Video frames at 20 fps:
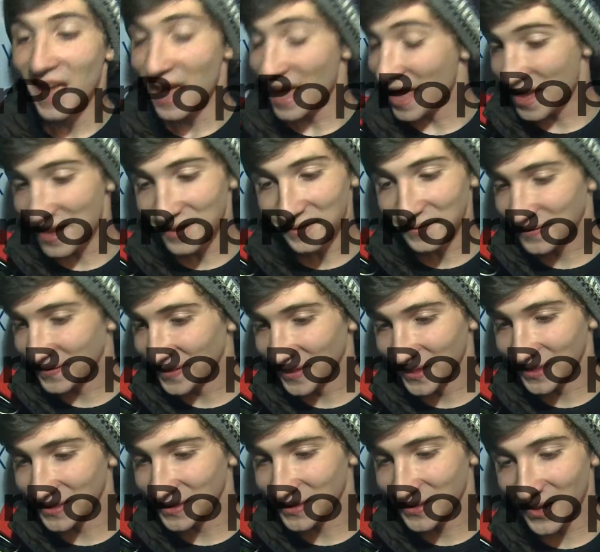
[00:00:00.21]
It
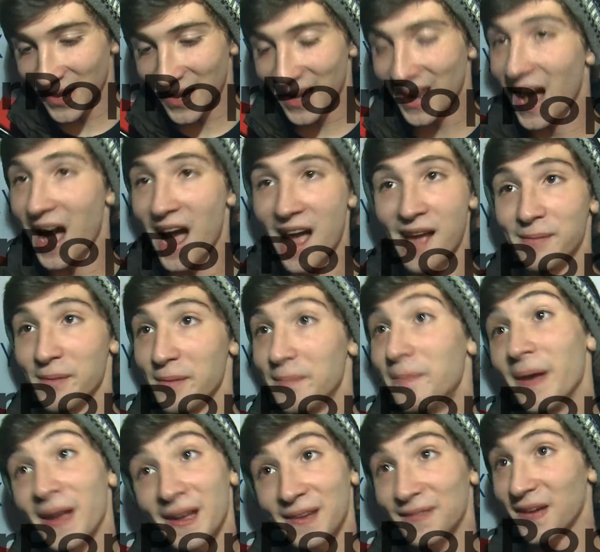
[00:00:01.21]
feels great. I am a
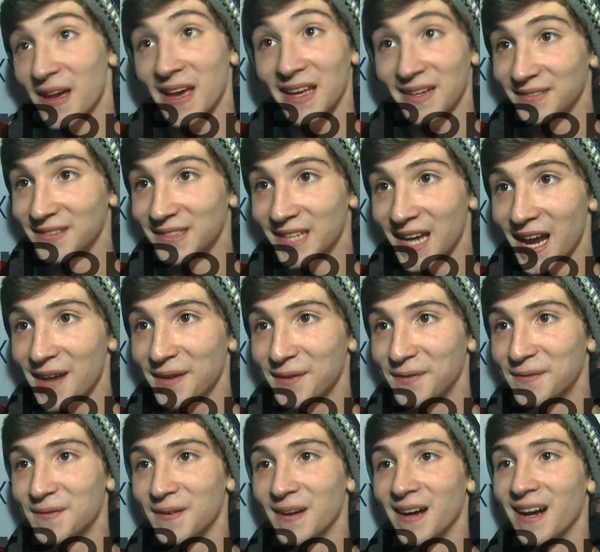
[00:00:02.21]
big fan of
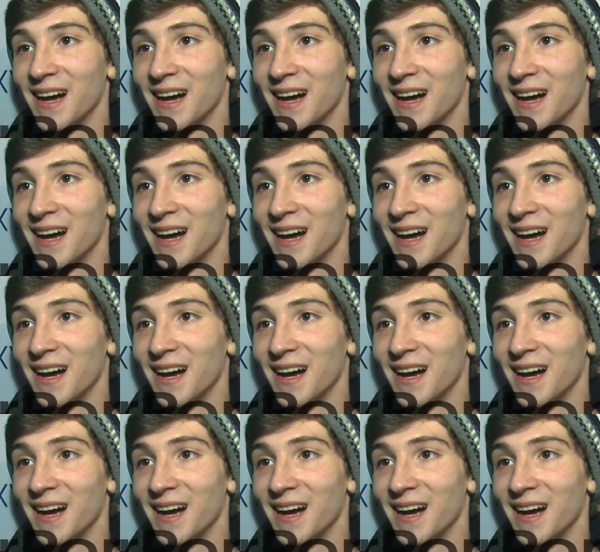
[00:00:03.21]
Jeff.